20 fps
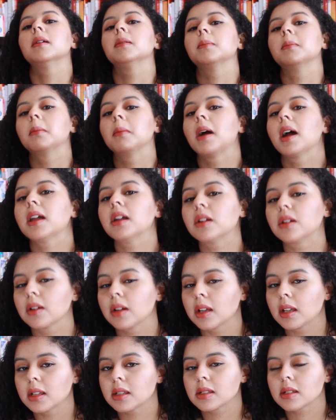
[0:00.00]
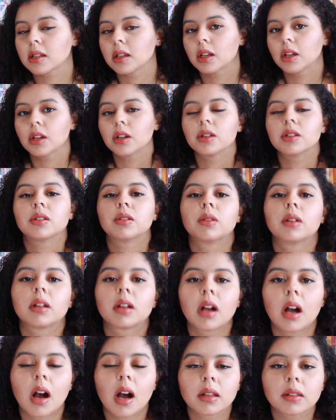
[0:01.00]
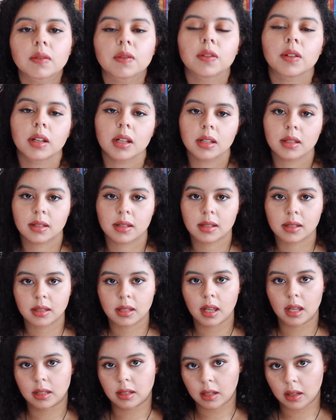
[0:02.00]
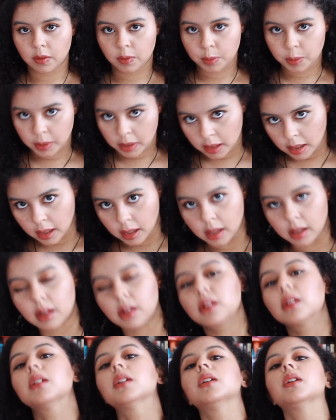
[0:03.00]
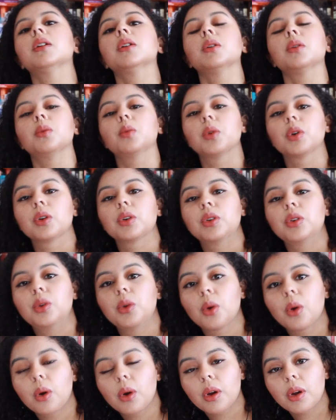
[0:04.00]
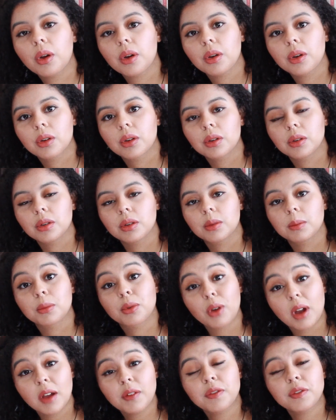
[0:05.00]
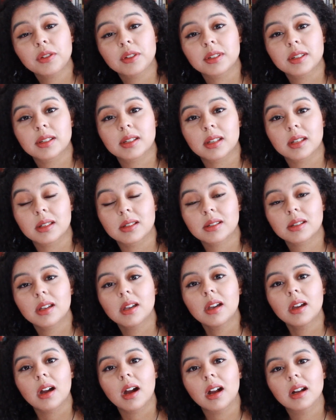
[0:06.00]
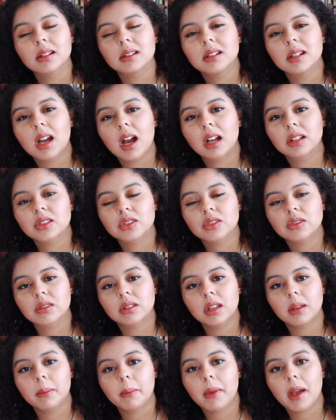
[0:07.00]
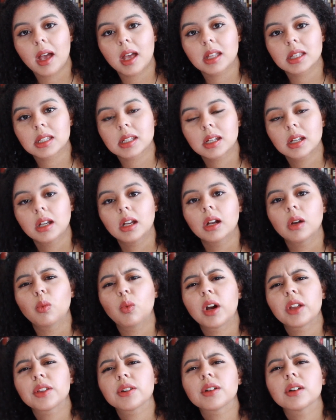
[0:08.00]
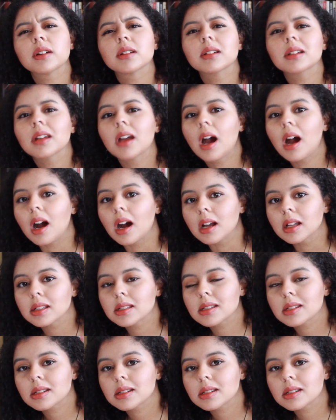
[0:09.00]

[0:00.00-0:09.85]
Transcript: Migrate to a confident state of being where your preferences are naturally met, whether or not